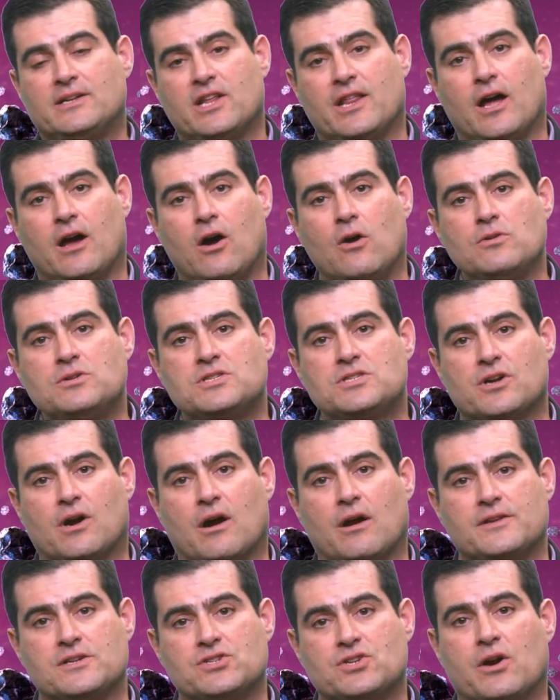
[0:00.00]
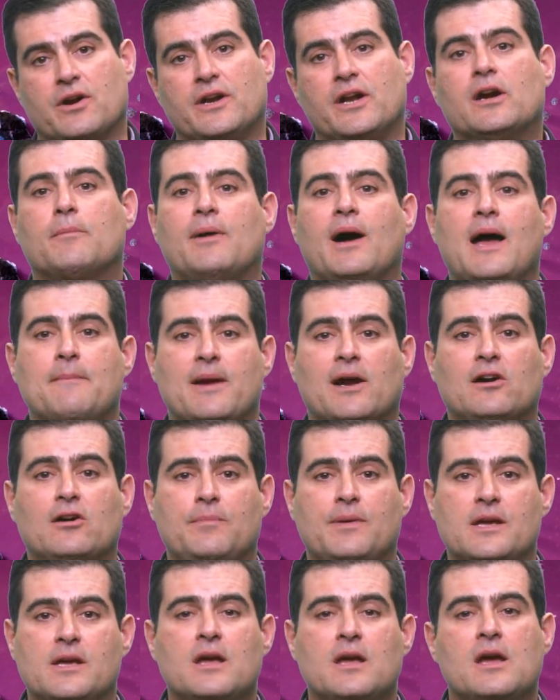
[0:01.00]
it to the host star, the star nearby,
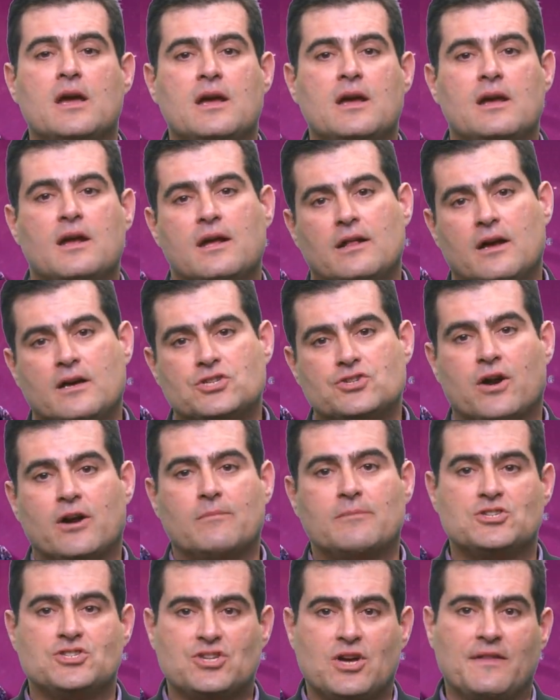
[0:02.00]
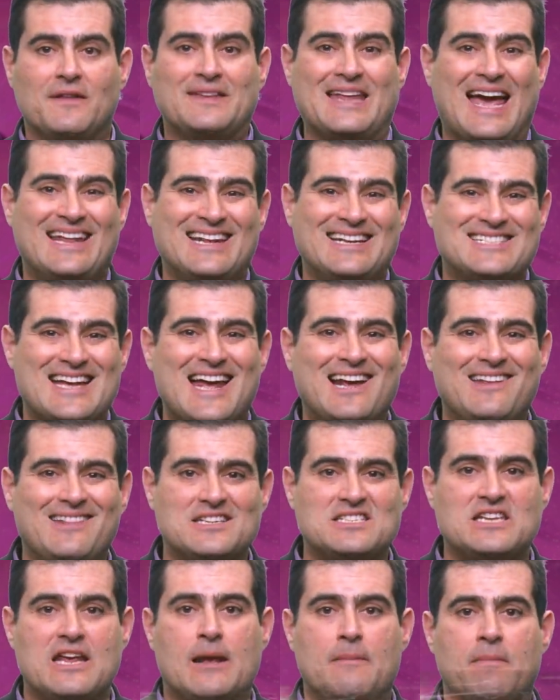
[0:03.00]
Merope, astronomers saw that they had
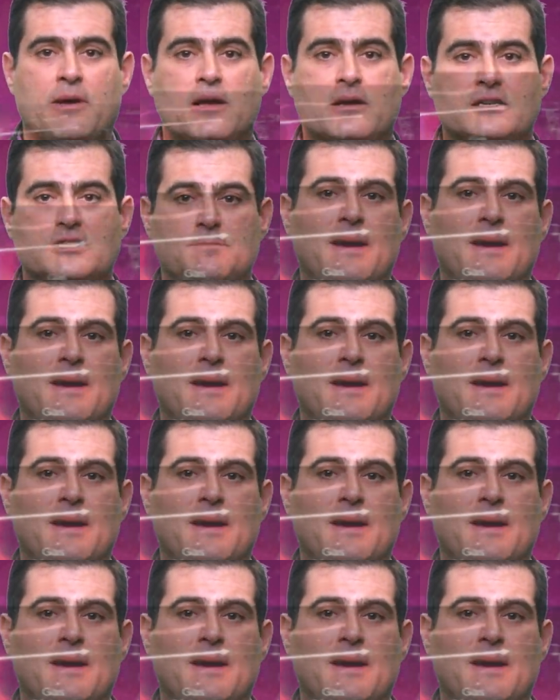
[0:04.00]
exactly the same